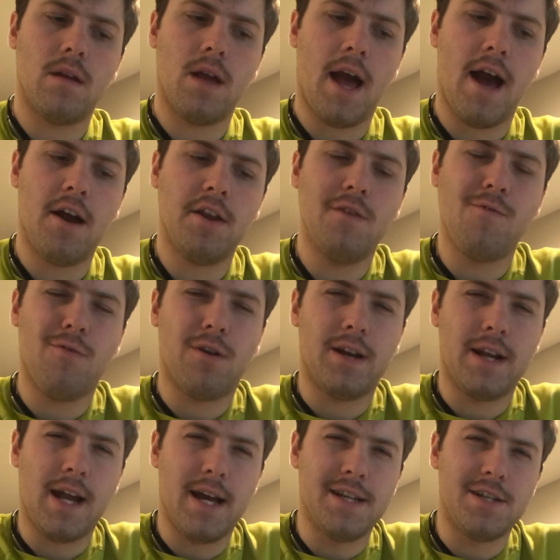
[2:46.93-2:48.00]
how do you
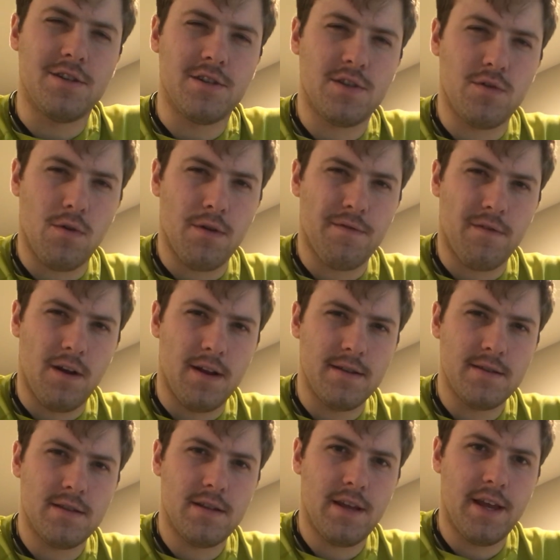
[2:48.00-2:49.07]
organize your
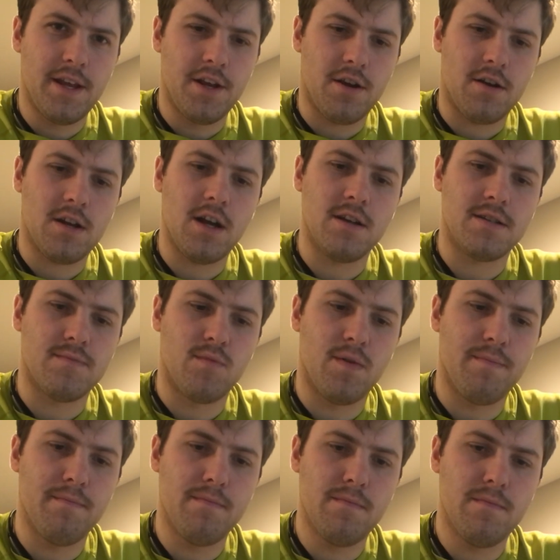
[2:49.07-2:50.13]
storefronts in your customer
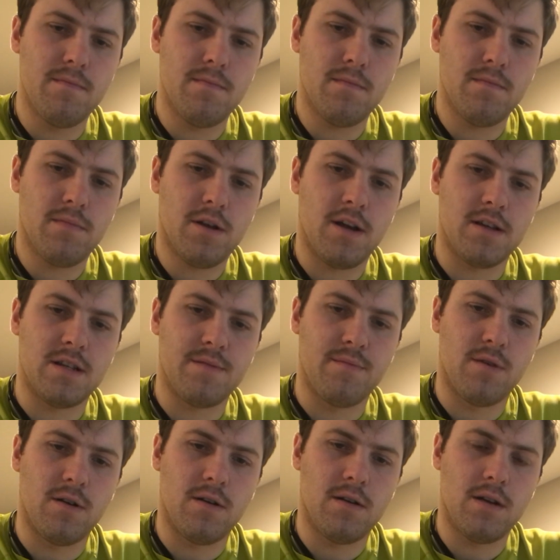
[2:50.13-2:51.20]

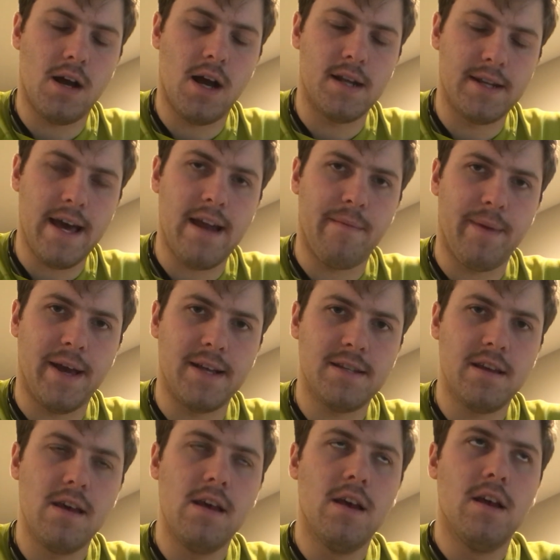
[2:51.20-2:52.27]
customer uh, database?